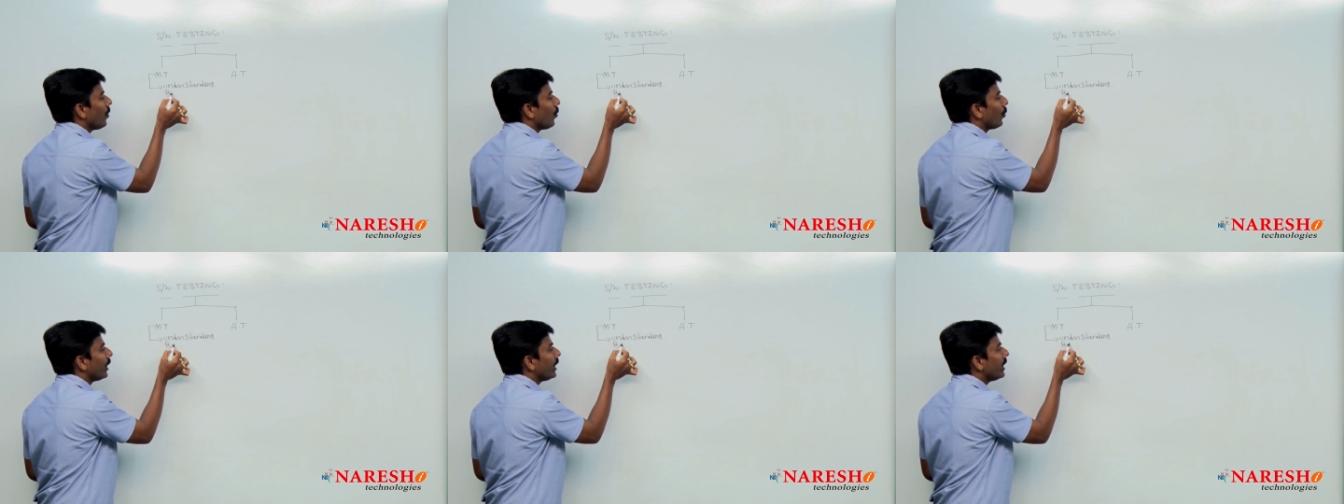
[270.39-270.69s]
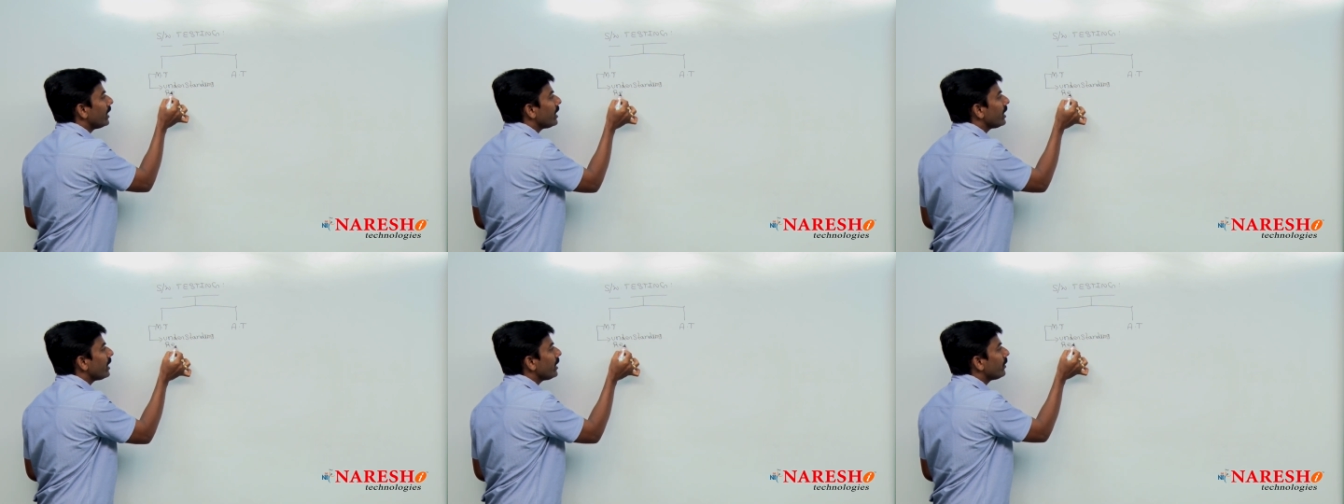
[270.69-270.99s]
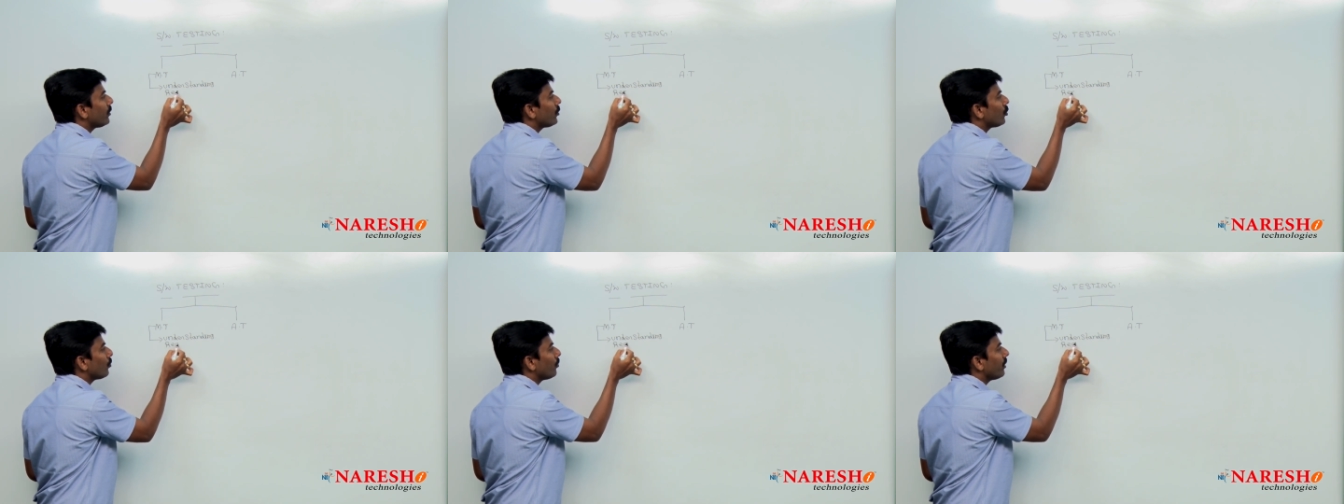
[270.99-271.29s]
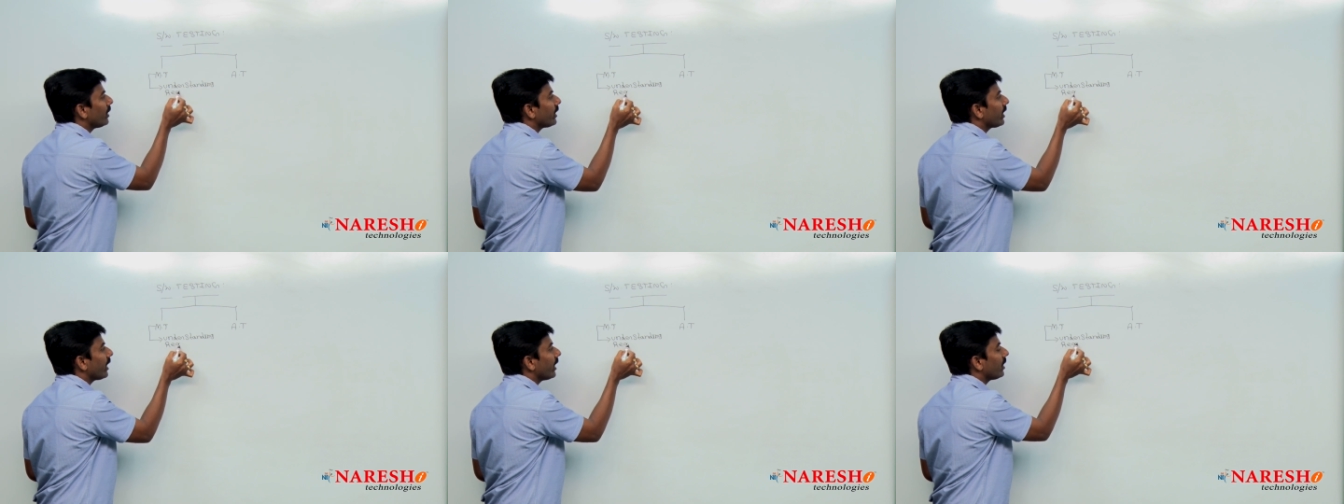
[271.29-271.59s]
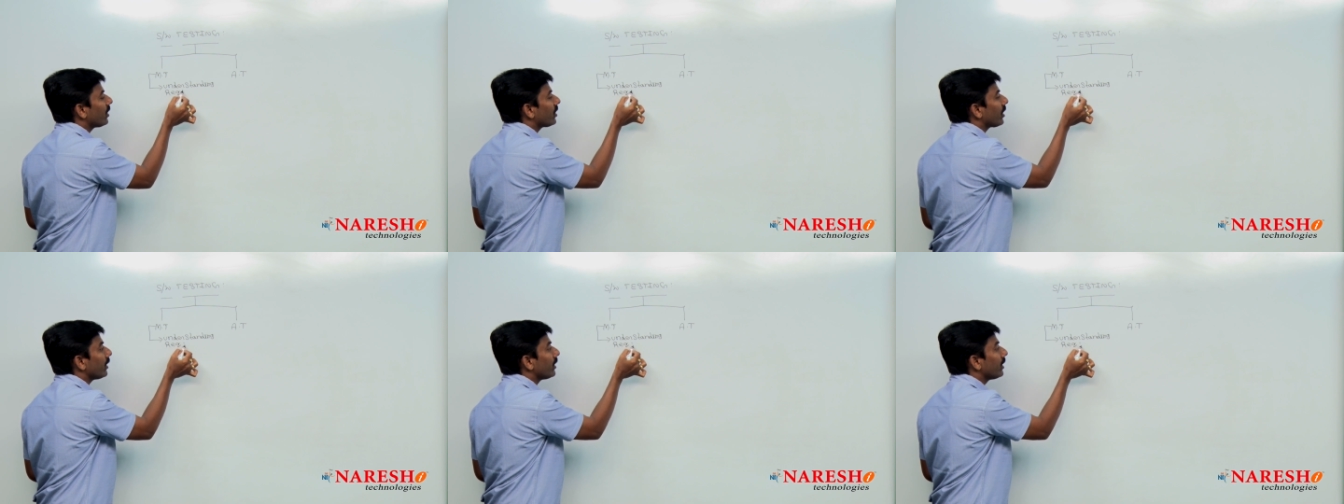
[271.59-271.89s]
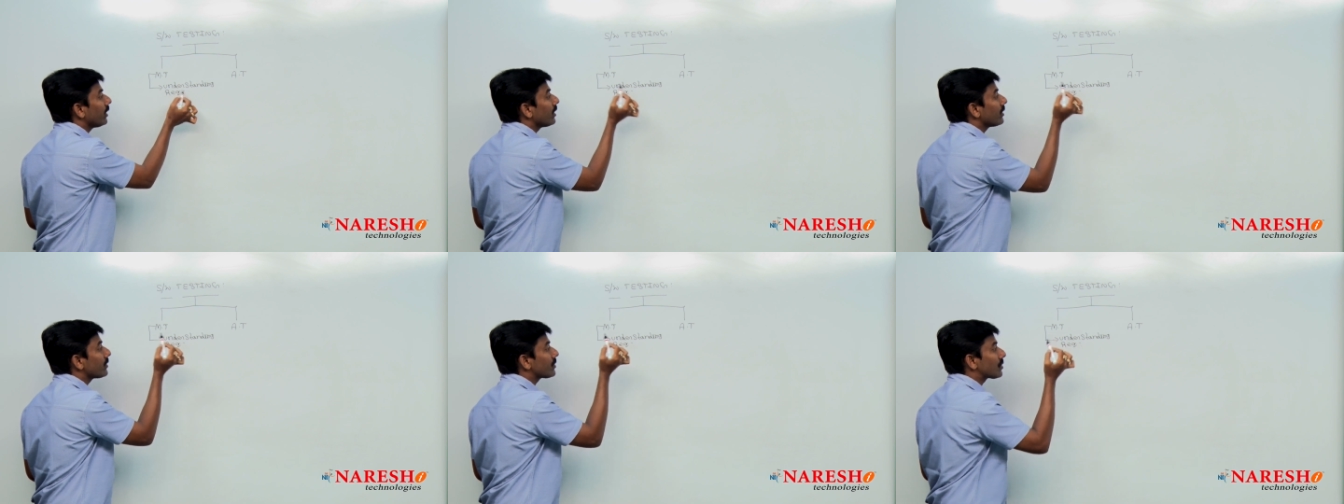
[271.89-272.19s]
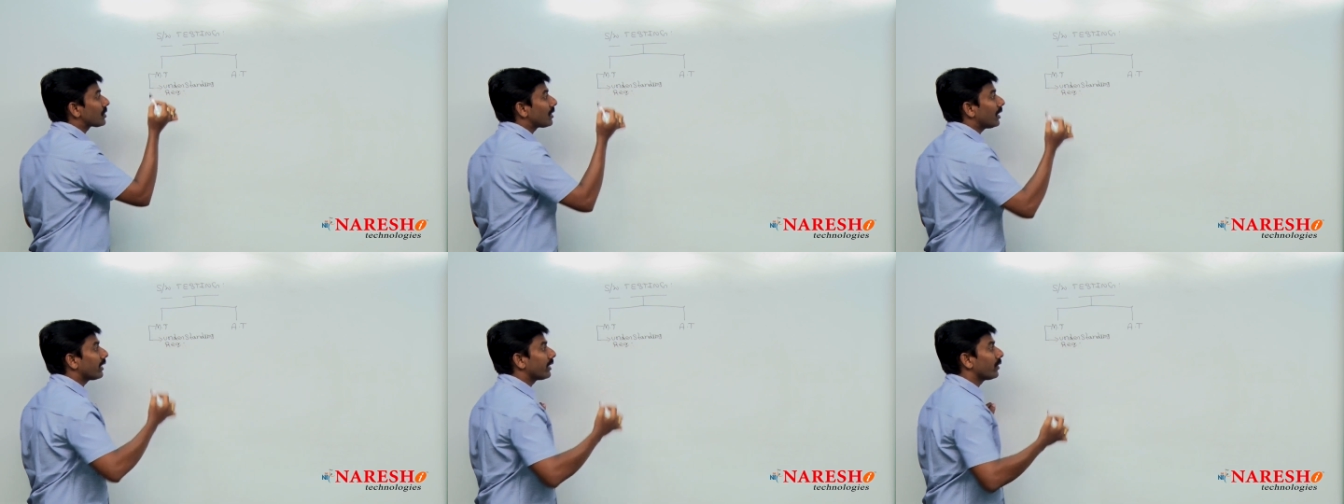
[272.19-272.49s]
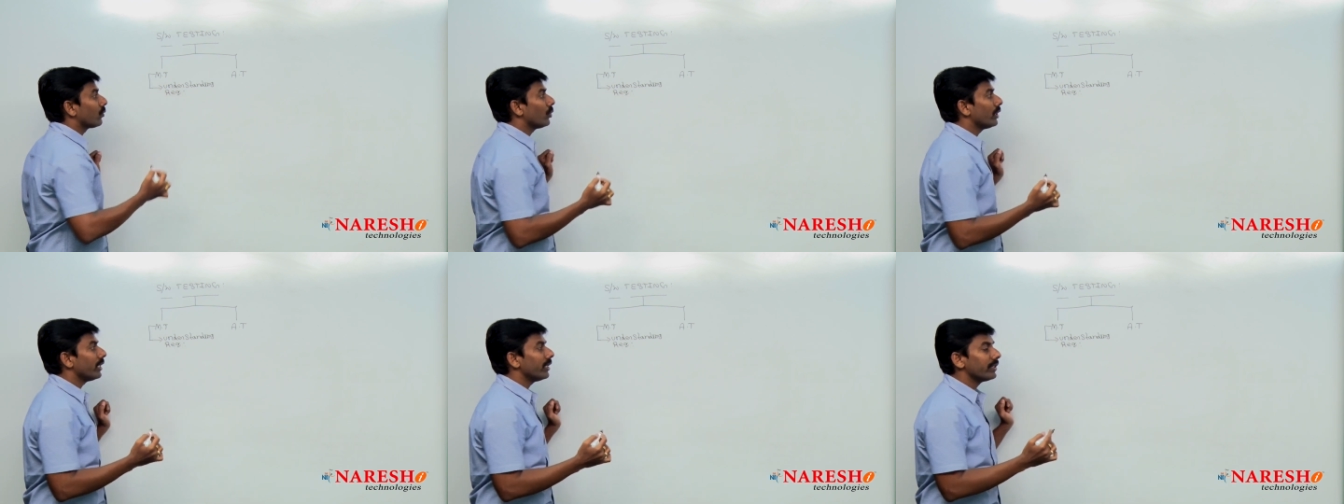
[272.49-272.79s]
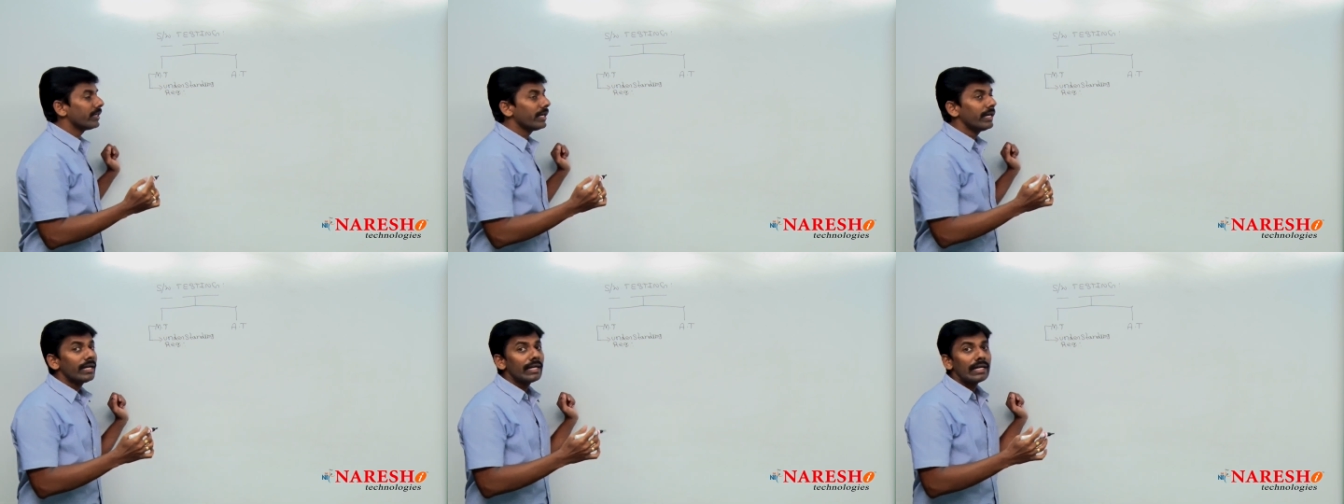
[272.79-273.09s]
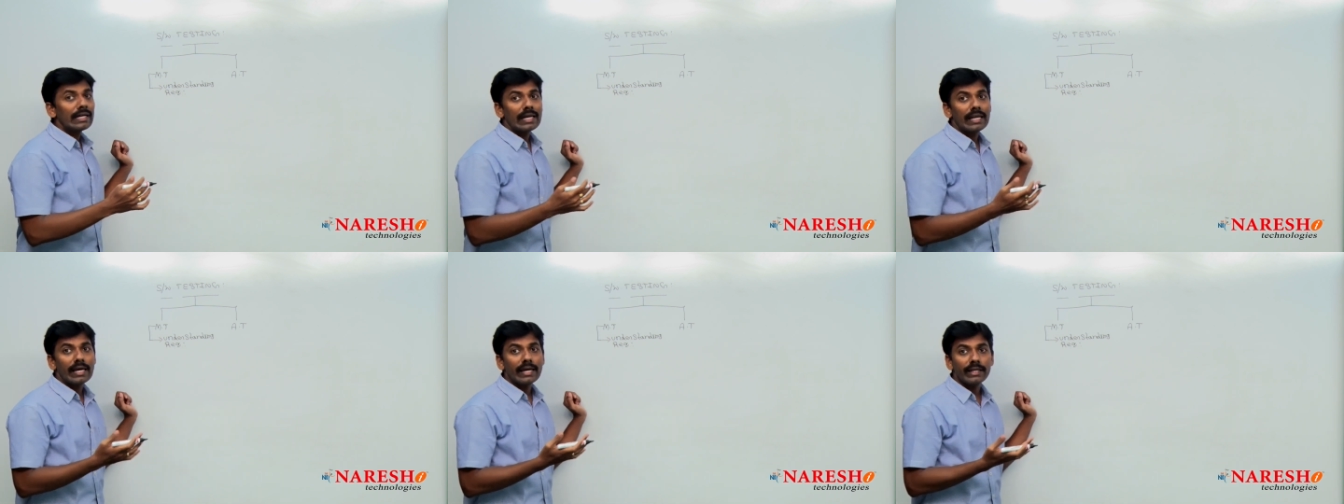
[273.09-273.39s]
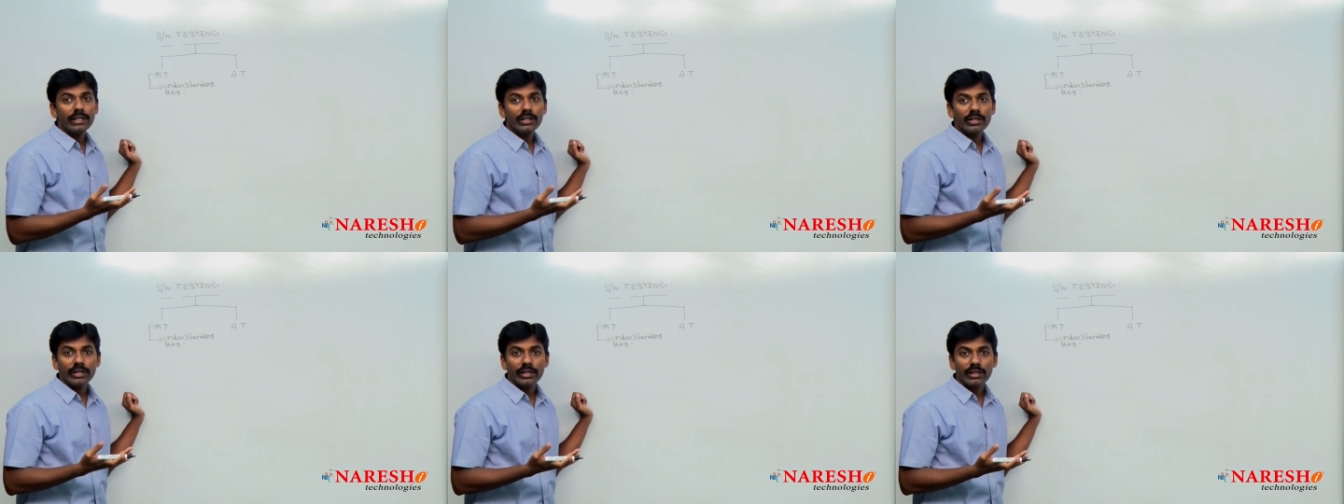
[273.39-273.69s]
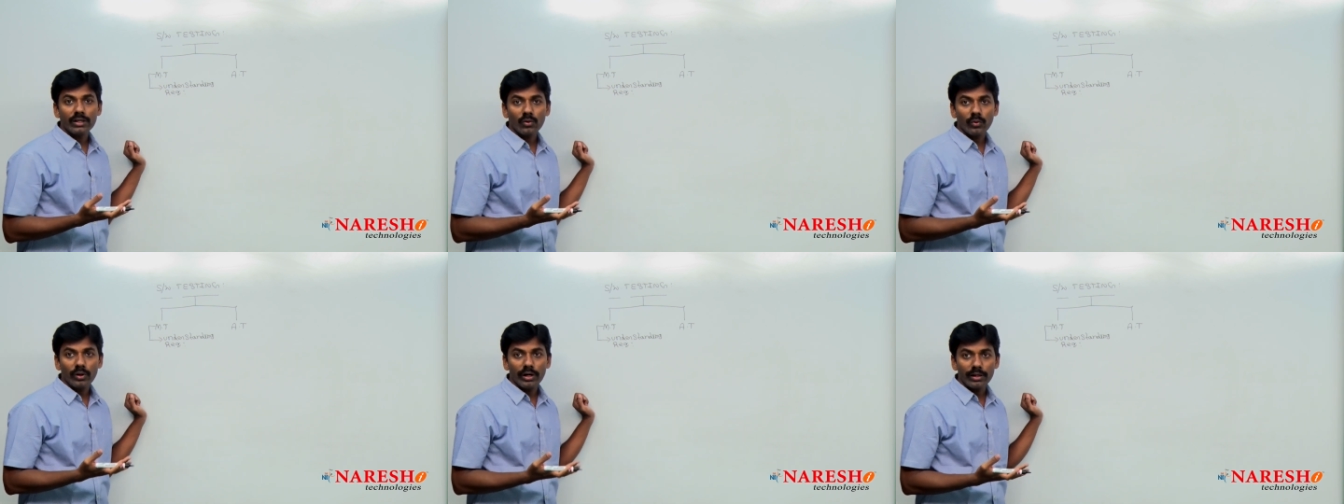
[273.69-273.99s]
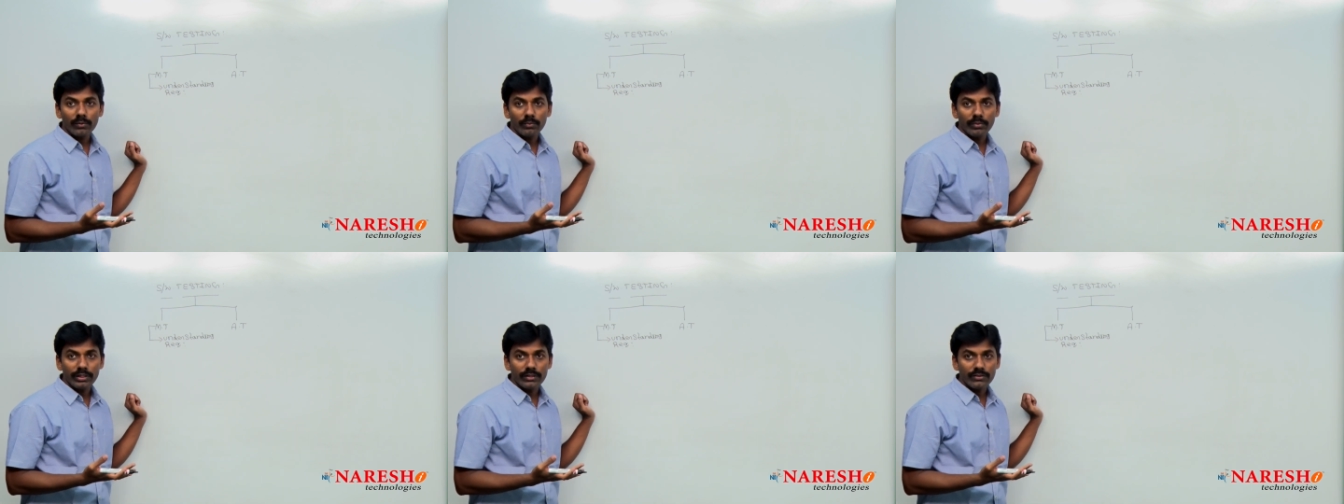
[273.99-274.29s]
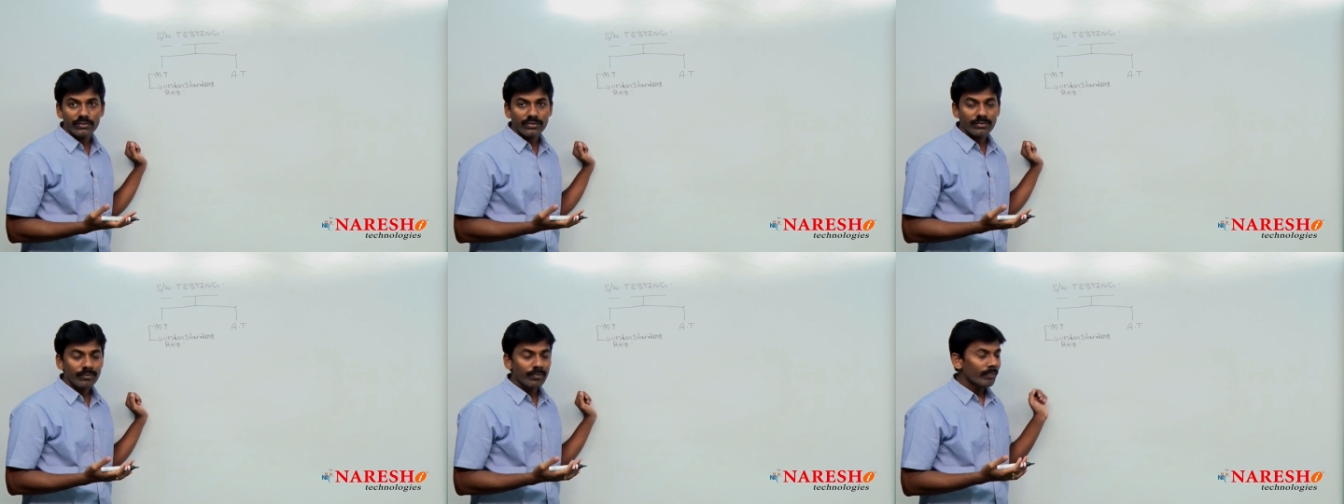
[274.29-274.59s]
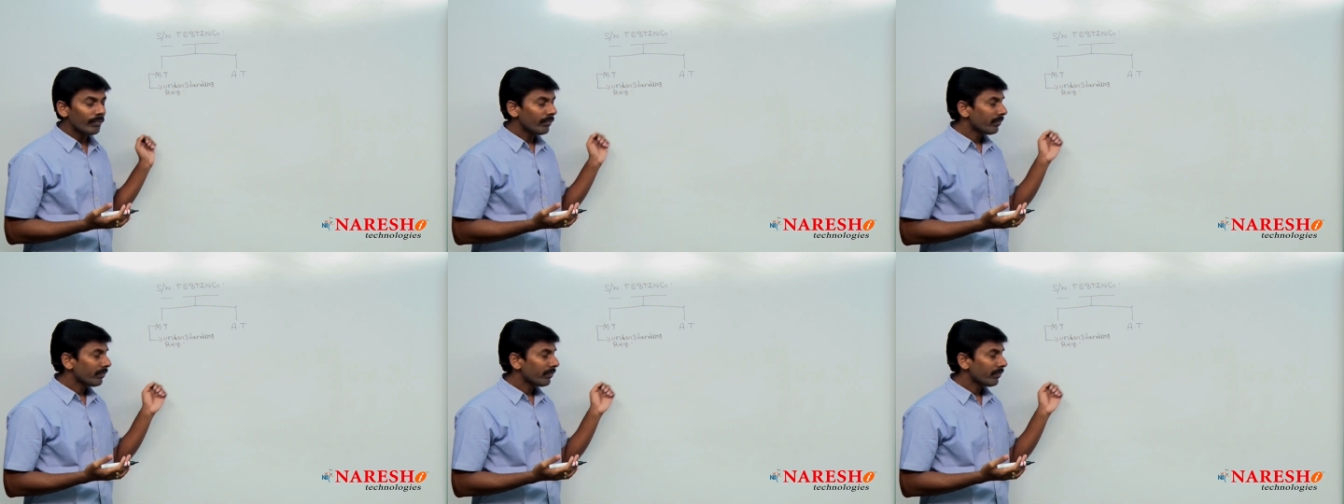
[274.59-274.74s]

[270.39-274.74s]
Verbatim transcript: we need to be get understand with client requirements